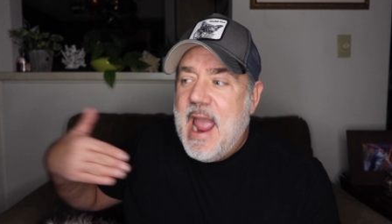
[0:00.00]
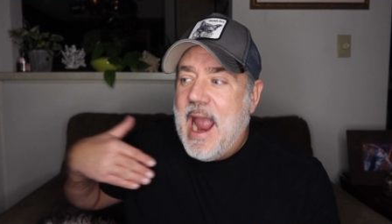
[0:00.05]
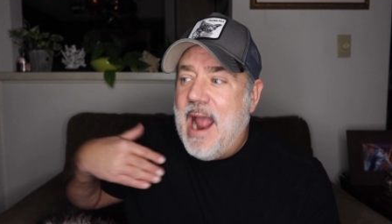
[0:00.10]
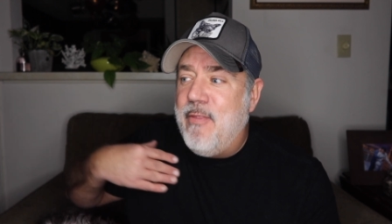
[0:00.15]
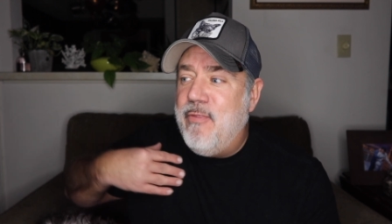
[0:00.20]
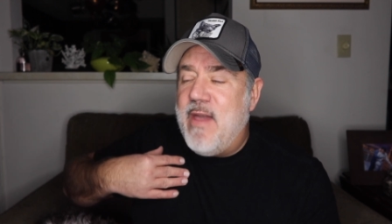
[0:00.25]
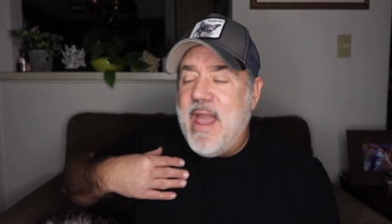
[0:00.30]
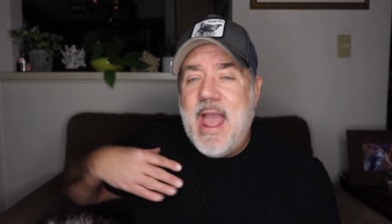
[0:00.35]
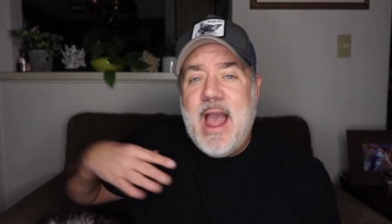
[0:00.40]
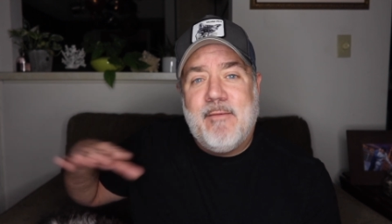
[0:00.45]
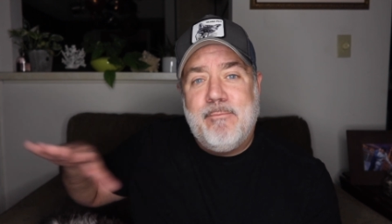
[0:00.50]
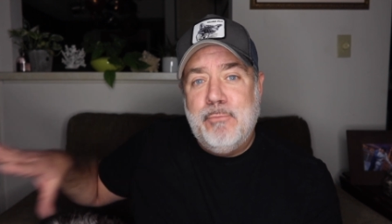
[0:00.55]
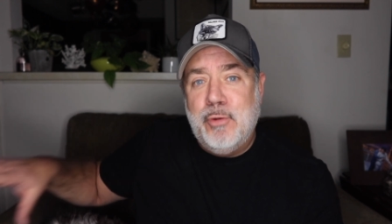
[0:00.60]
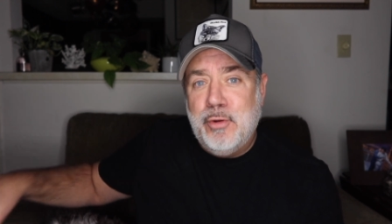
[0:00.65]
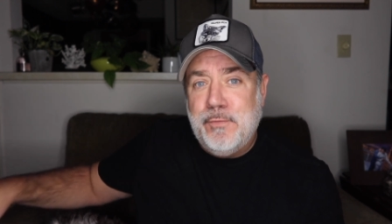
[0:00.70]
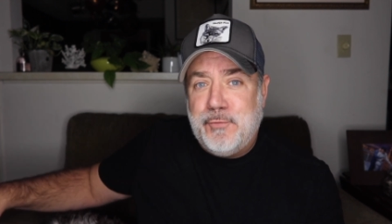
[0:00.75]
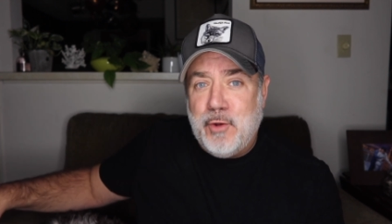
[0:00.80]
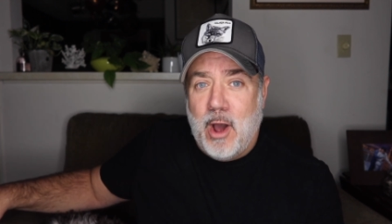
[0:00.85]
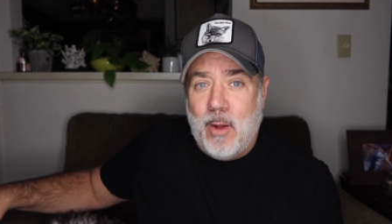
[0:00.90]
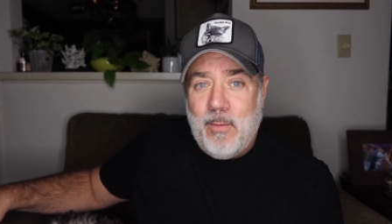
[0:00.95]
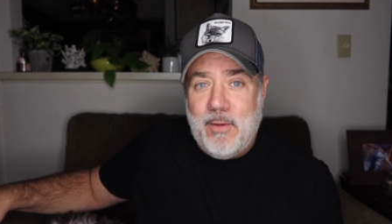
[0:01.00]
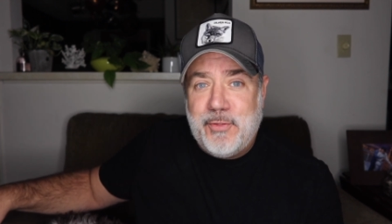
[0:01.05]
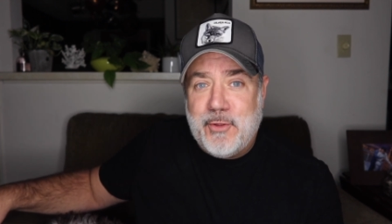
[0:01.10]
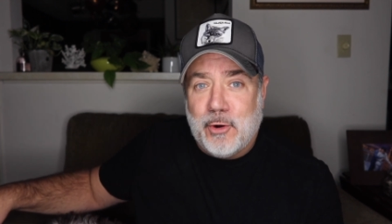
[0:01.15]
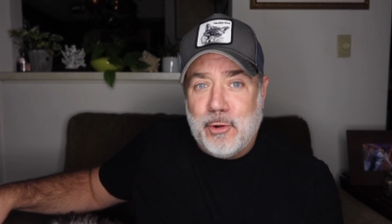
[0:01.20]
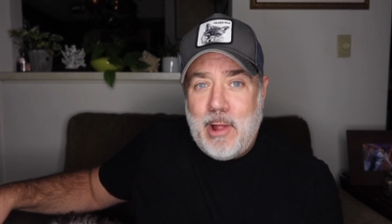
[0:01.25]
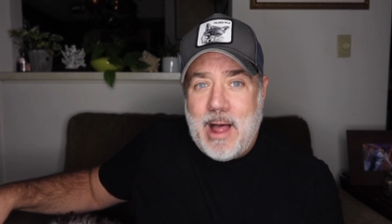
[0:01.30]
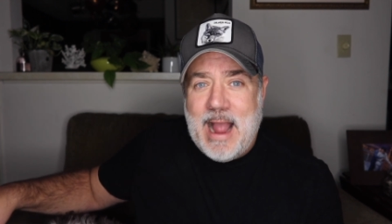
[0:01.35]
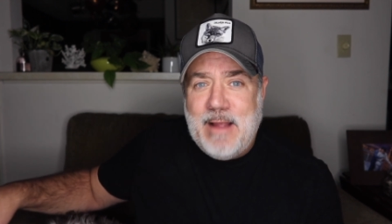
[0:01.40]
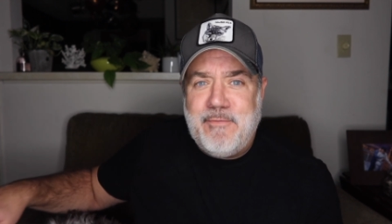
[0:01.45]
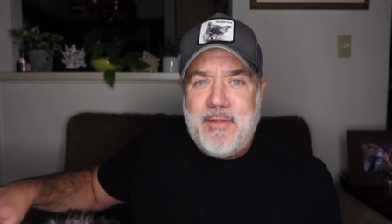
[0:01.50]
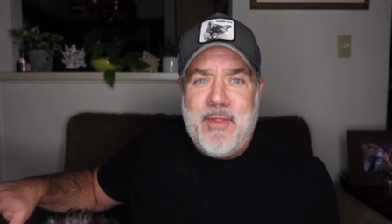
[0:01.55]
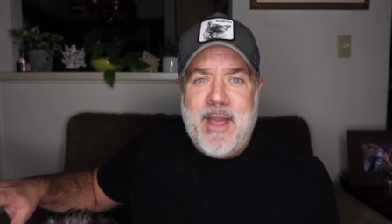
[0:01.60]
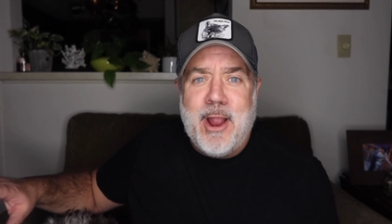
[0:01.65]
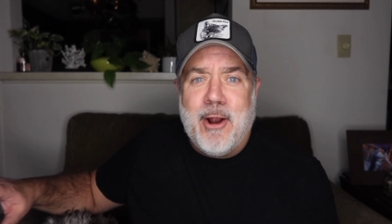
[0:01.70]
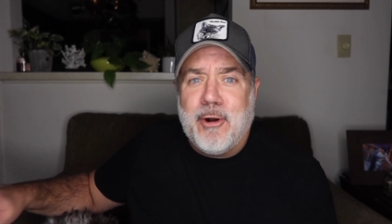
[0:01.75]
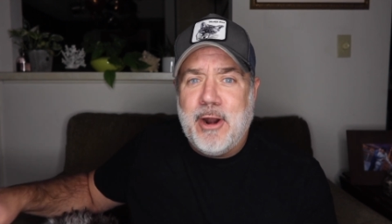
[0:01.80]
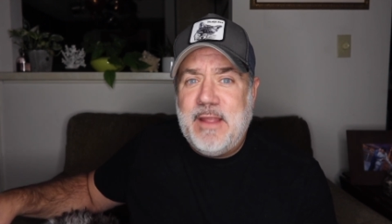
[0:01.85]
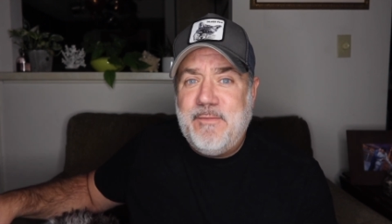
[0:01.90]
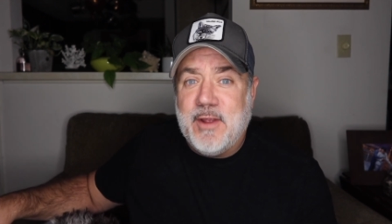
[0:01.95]
and they have moved on with their life, and
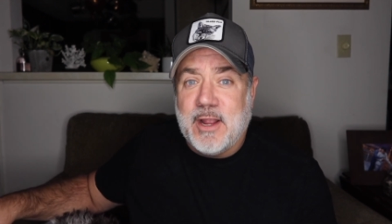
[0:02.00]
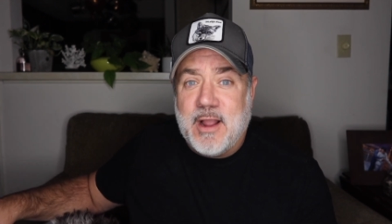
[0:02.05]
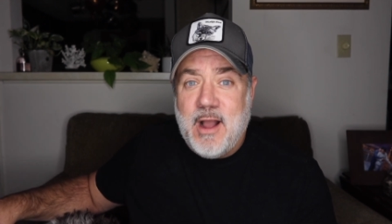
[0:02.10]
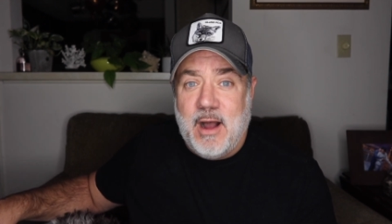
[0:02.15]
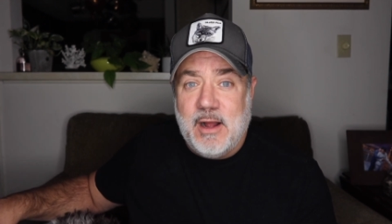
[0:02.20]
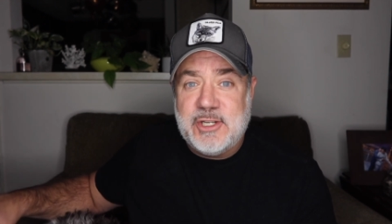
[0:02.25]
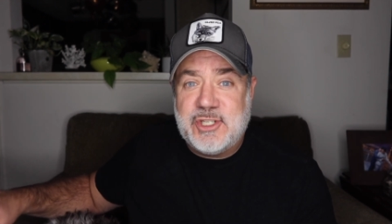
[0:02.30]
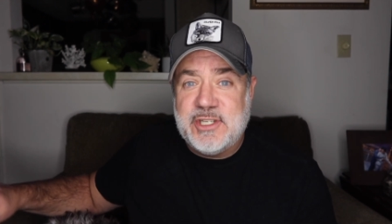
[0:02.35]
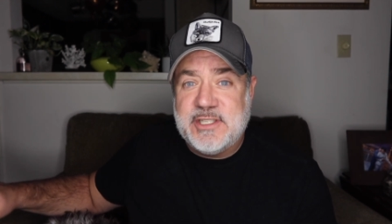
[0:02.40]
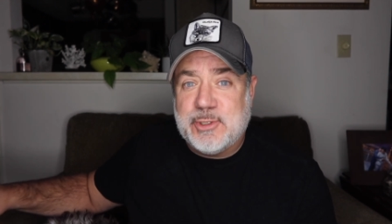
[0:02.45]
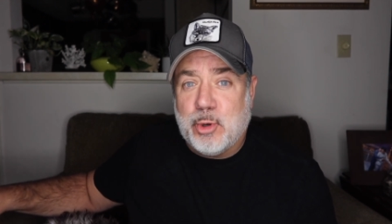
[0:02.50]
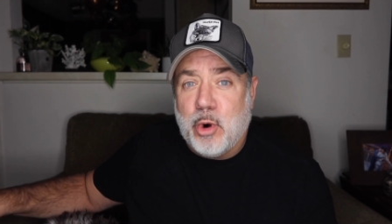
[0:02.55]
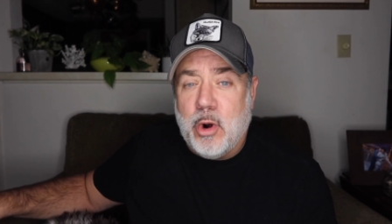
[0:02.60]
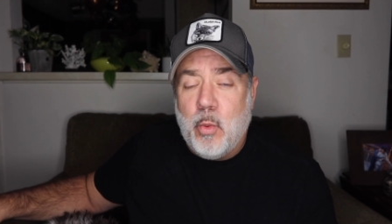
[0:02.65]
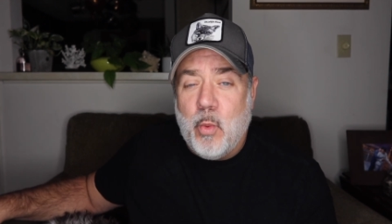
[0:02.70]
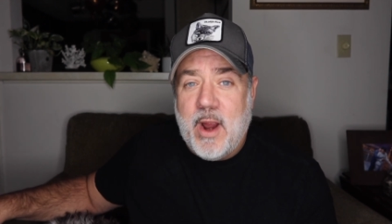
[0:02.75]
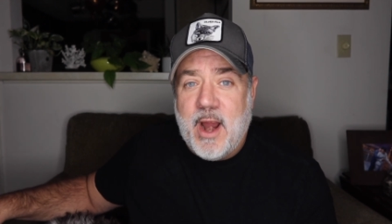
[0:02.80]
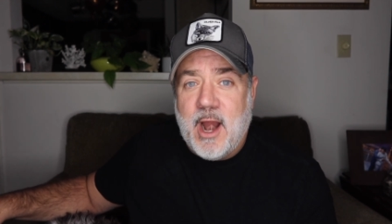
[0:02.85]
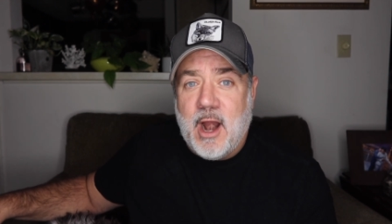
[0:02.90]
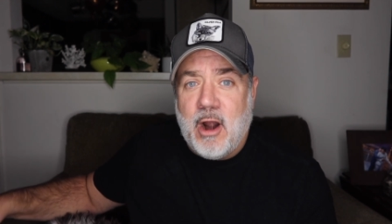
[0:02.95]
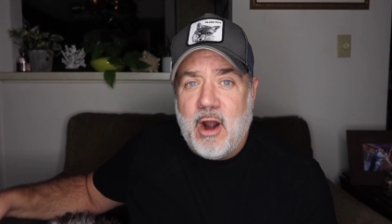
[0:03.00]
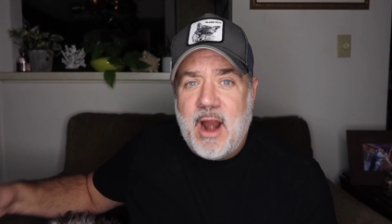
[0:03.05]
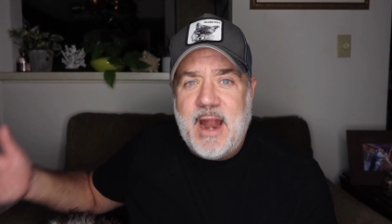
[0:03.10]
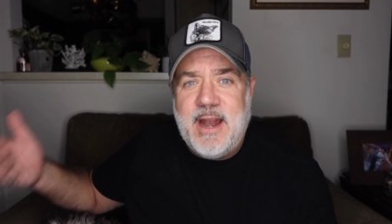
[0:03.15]
they aren't even conscious or aware,